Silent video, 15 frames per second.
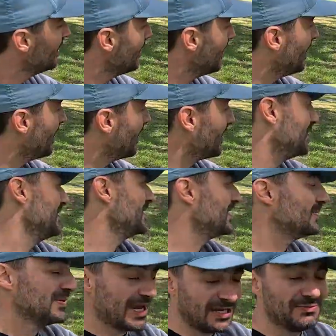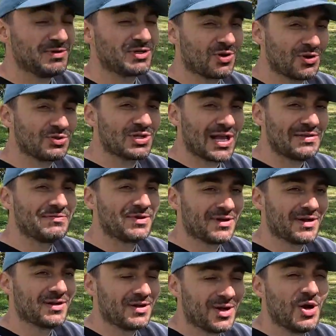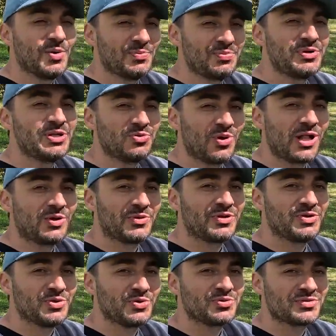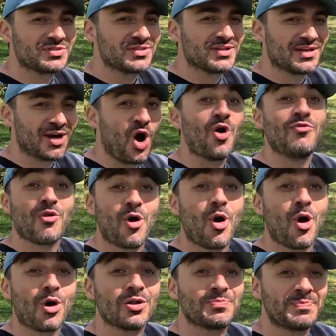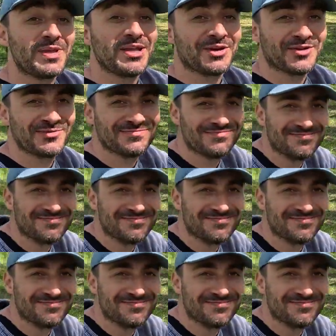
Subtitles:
I think in the end we're going to have a pretty well renewed overhauled pier.